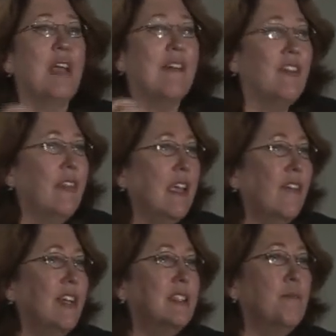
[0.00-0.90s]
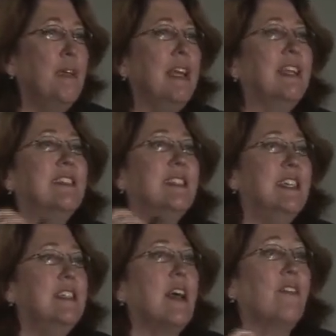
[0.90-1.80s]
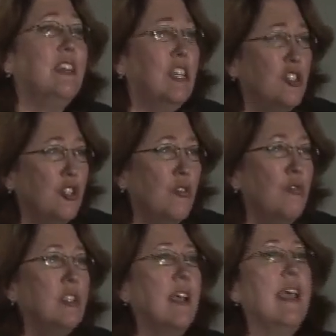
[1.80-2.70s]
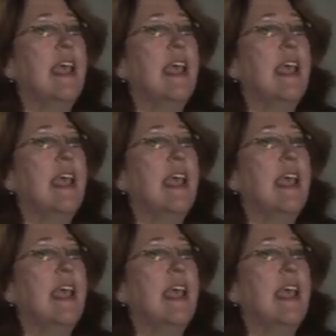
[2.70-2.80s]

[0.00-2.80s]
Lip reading: You have to think of it as being a disease of tissues,